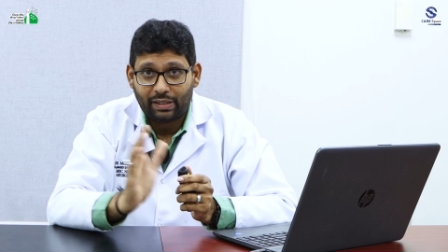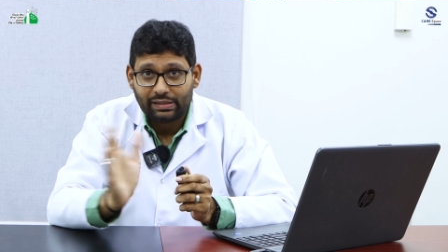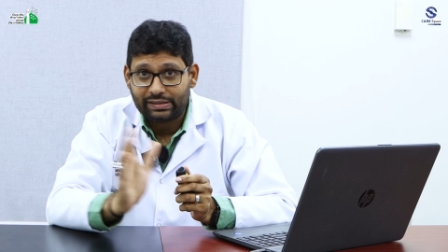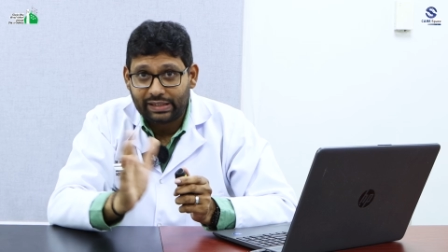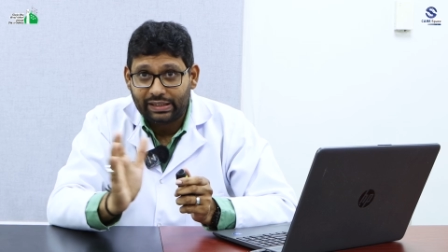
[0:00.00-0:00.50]

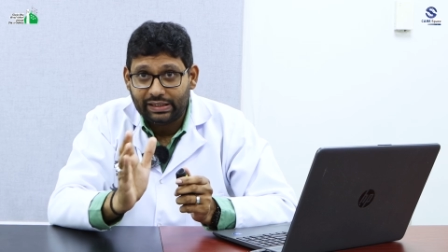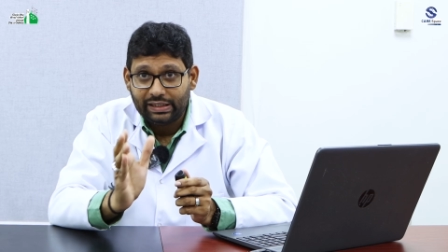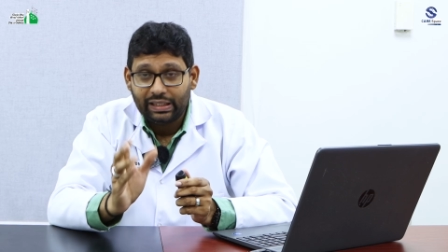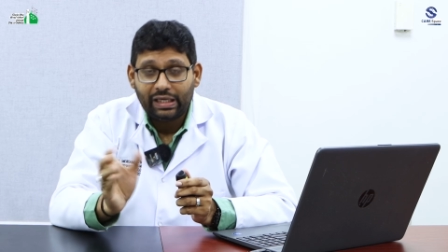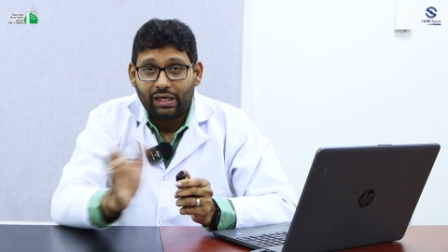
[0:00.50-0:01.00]
unsteady
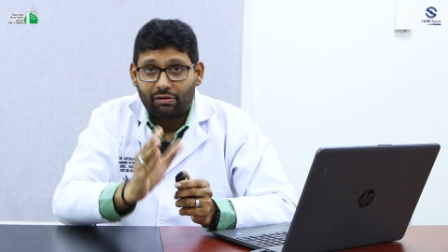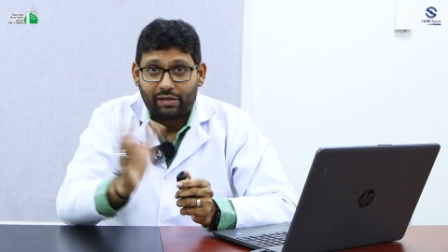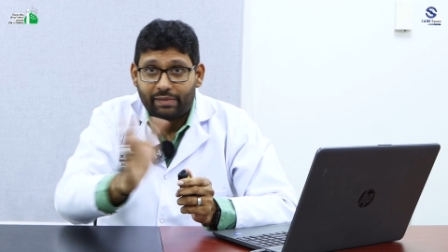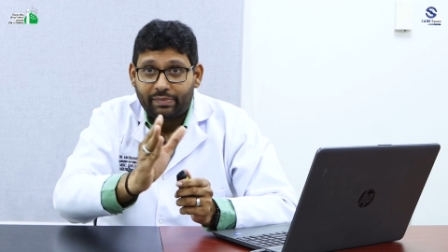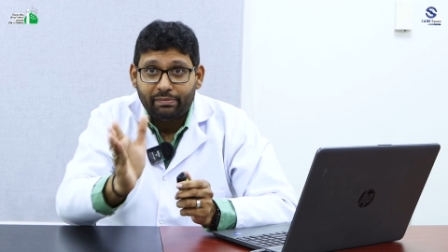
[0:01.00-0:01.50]
or
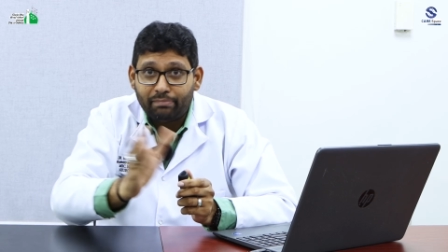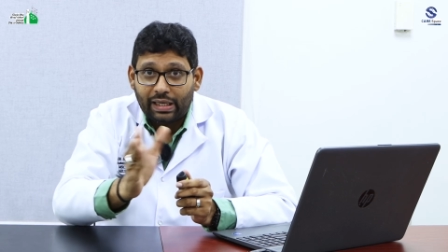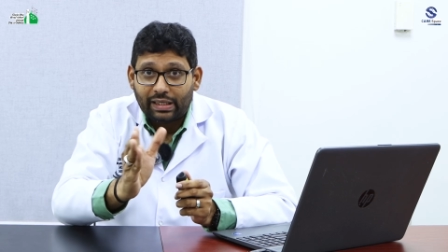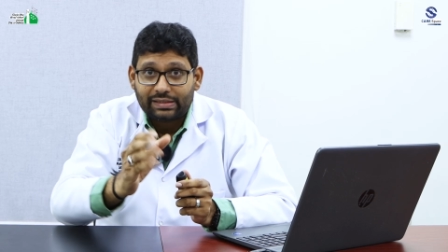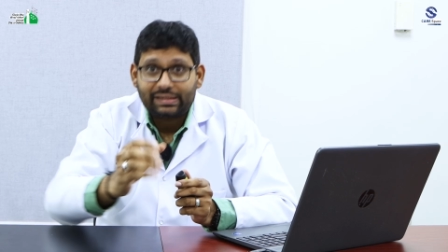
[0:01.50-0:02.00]
I'm
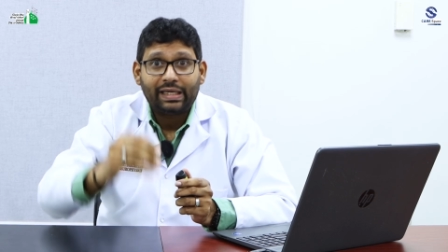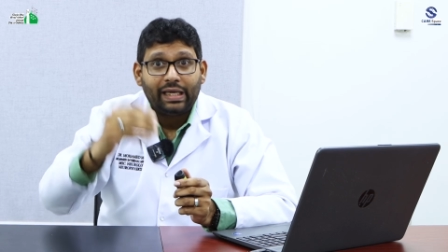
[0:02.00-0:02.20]
imbalanced,